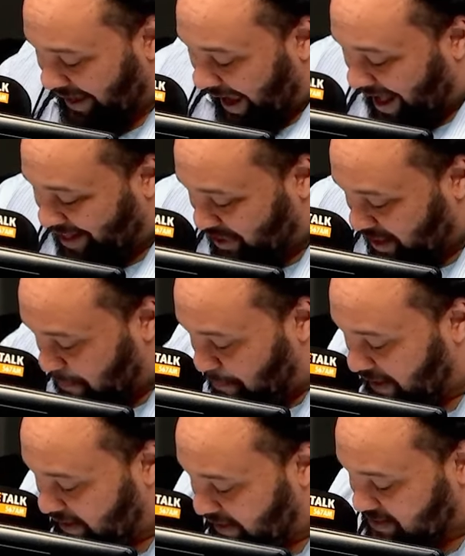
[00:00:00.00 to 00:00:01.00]
and the
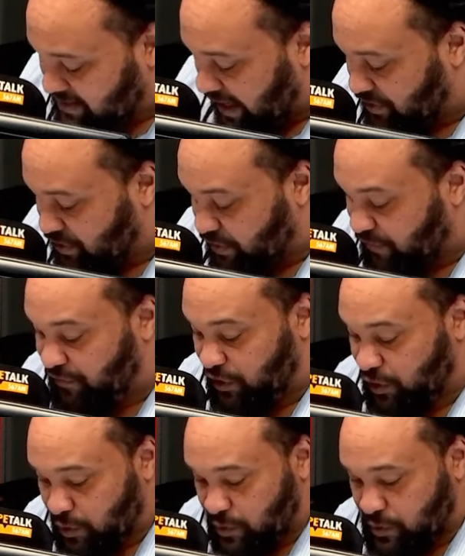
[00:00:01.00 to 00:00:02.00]
opinions and the
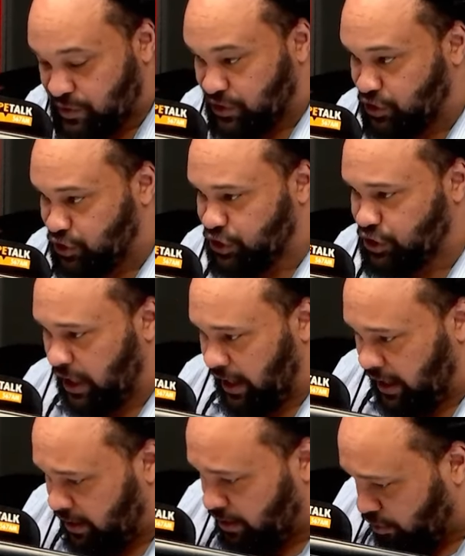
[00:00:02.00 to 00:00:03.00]
views
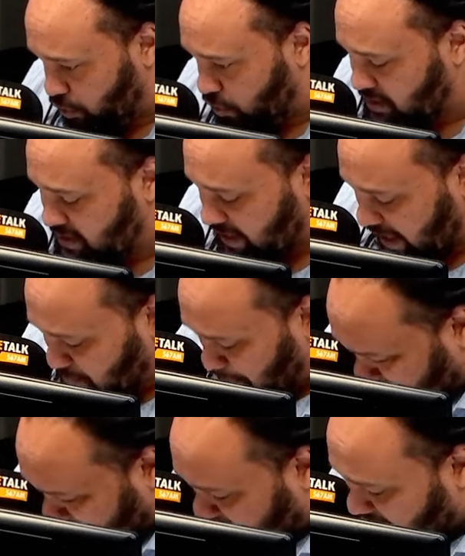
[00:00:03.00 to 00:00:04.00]
shared on all sides,
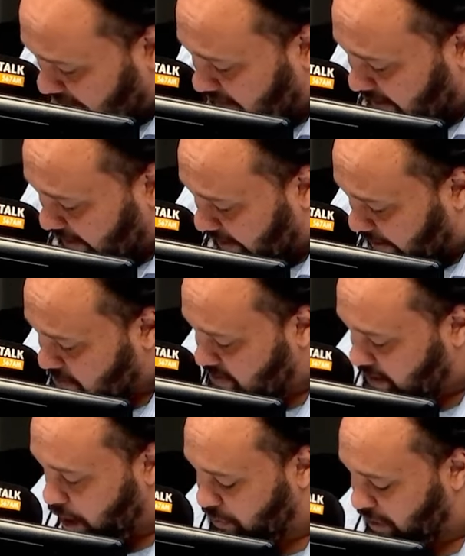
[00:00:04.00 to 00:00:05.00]
particularly in
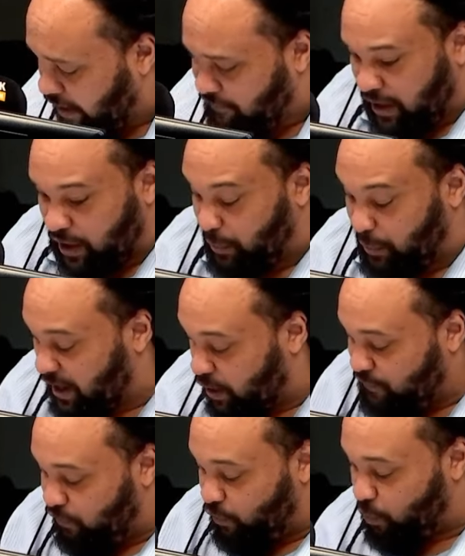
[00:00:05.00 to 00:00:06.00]
South Africa. We
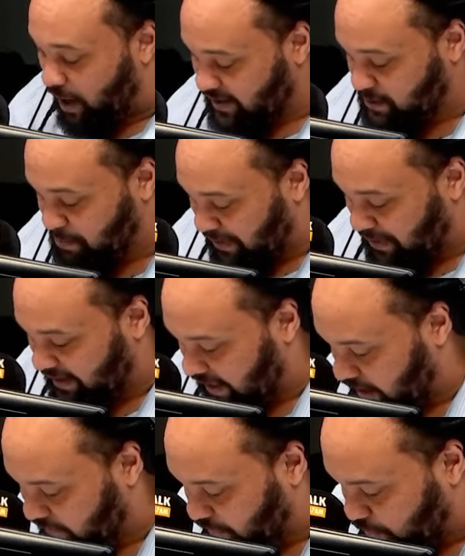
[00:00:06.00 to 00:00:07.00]
don't for once
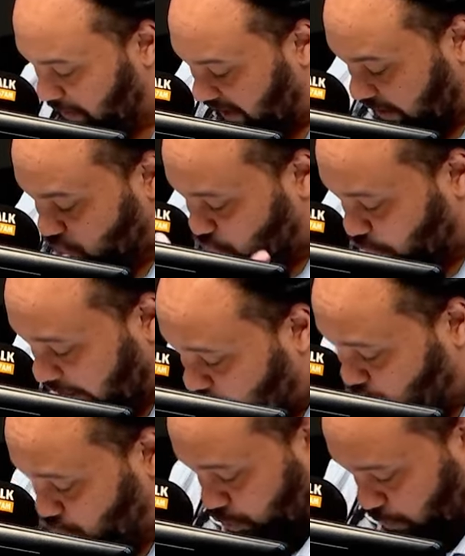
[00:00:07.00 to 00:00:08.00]
believe that we can
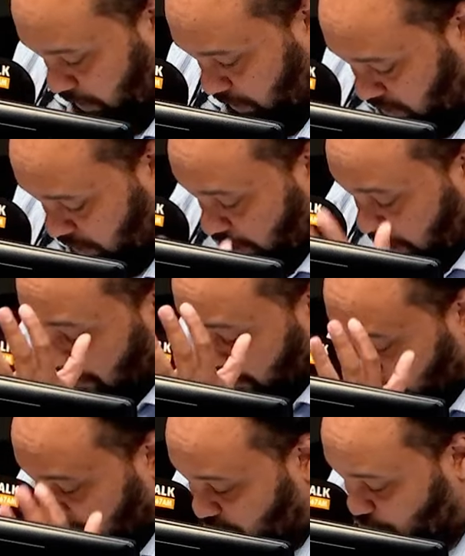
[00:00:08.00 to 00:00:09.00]
change the world, but
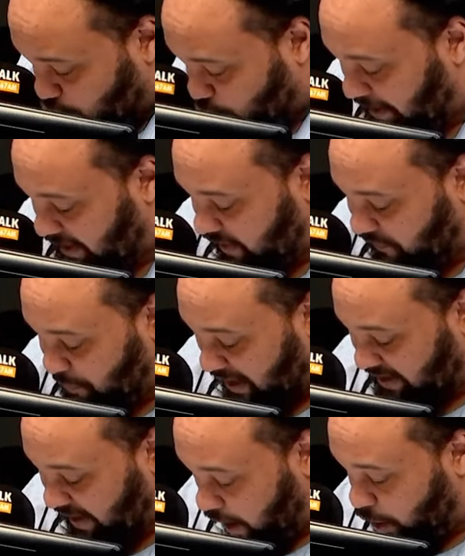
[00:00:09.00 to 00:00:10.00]
we do believe we
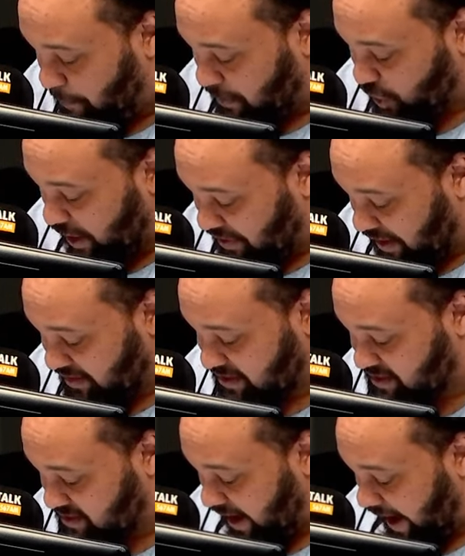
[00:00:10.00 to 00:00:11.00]
can help each other
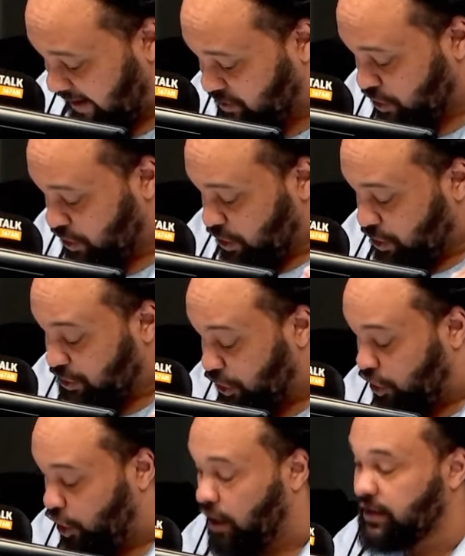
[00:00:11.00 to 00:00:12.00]
understand the
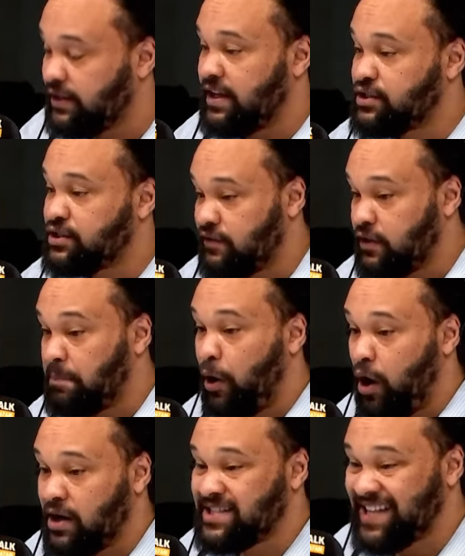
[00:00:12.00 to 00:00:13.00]
context of the
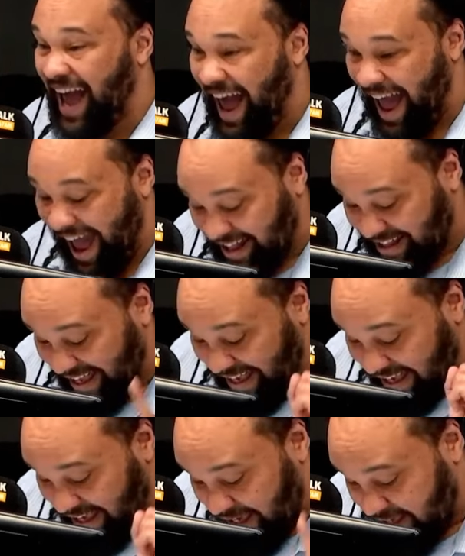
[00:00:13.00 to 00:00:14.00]
past and
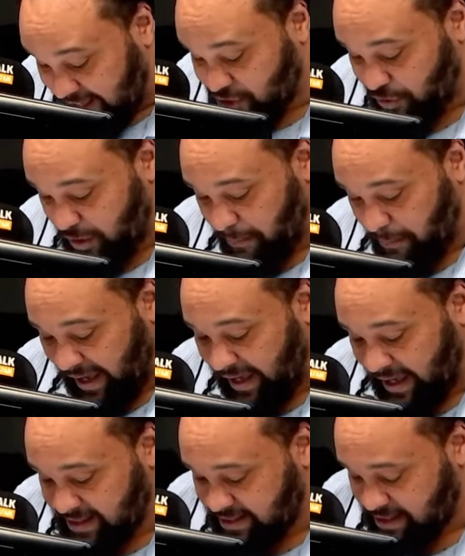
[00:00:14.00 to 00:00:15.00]
history. My
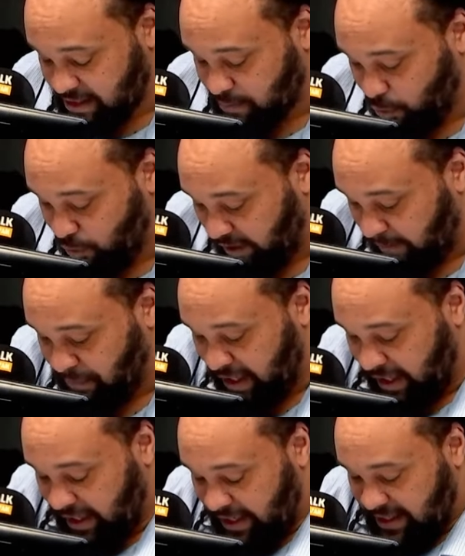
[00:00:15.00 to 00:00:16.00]
guest this morning
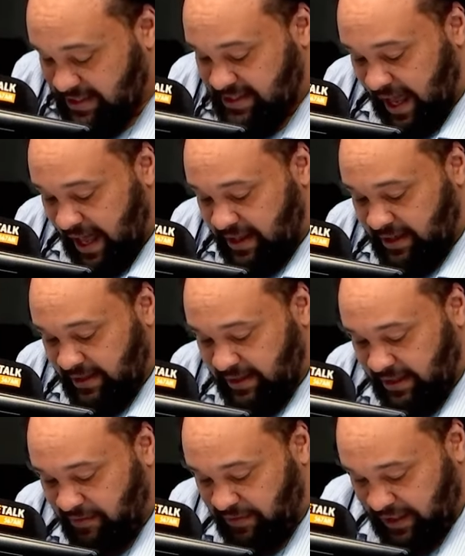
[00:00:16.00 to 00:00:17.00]
is Daniel
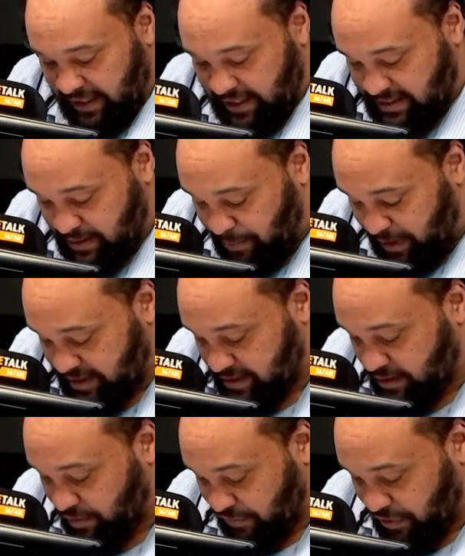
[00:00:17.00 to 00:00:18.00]
Levy. He's the
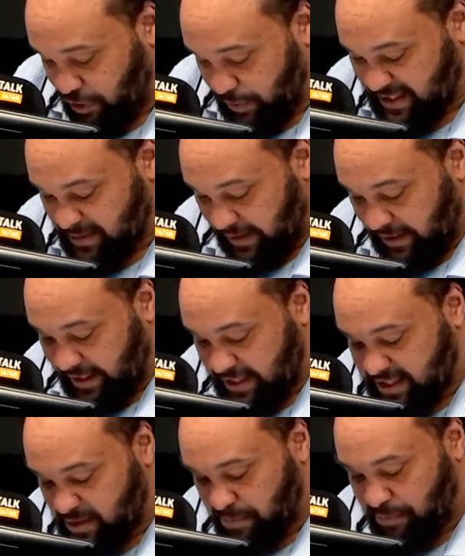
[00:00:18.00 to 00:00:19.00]
president of the U.S. Middle
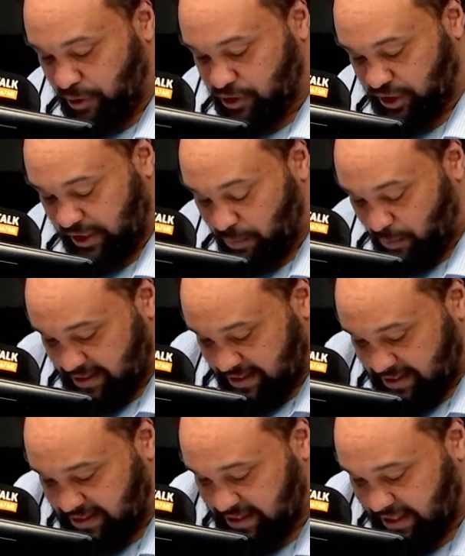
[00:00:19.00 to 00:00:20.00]
East Project and was a
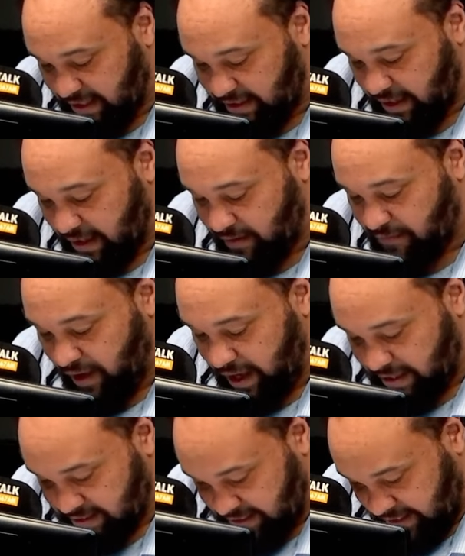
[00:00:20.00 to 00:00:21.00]
senior
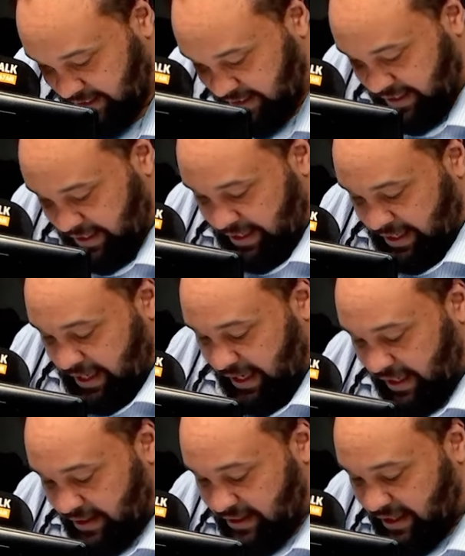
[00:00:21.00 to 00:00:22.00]
advisor
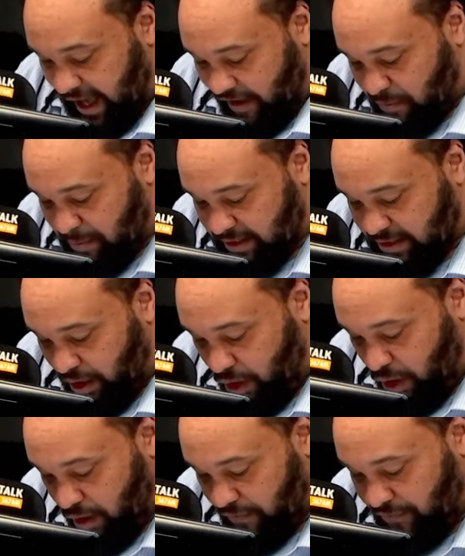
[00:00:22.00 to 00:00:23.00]
in the government
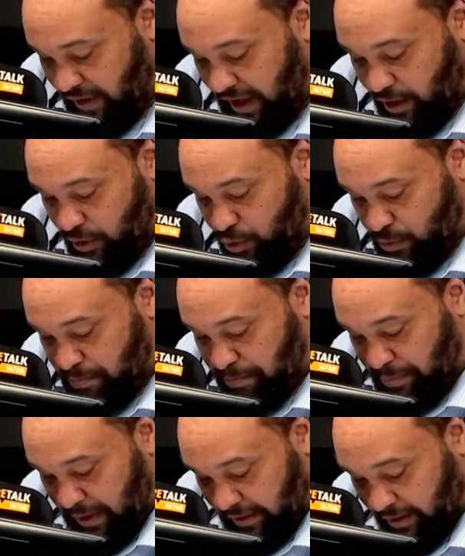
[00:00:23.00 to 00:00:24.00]
of Ehud
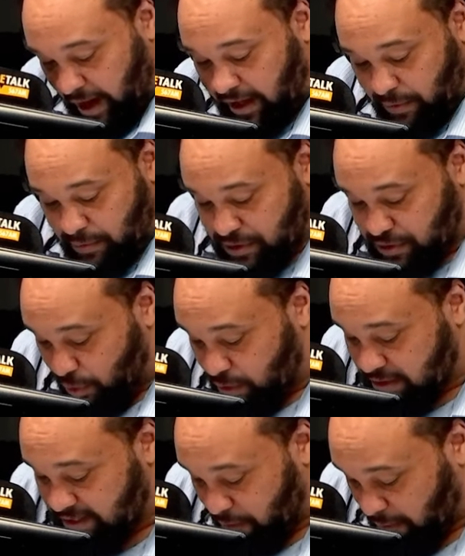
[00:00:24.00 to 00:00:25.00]
Barak. He was
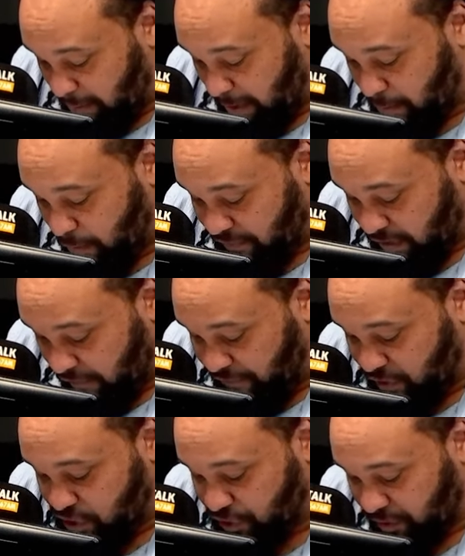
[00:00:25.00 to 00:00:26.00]
also a member of the
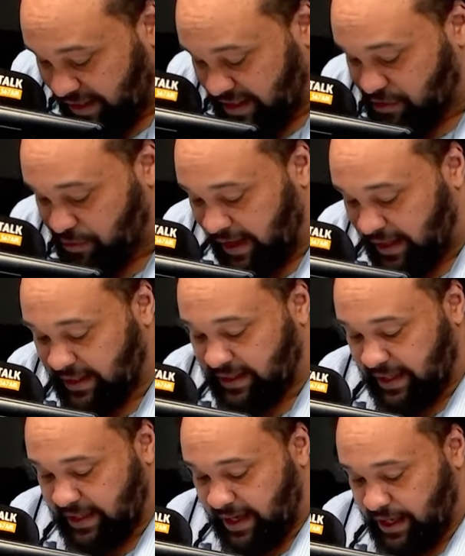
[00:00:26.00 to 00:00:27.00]
official Israeli
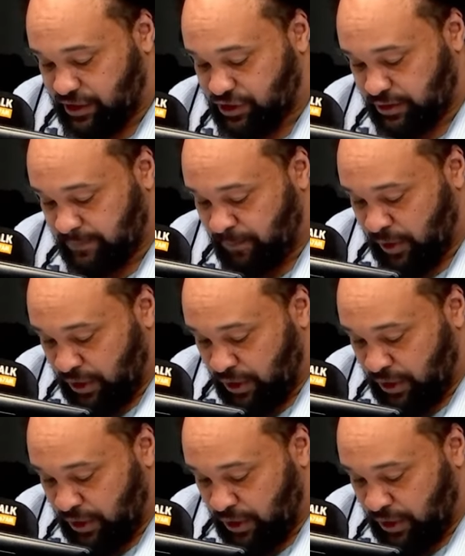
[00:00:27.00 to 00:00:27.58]
delegation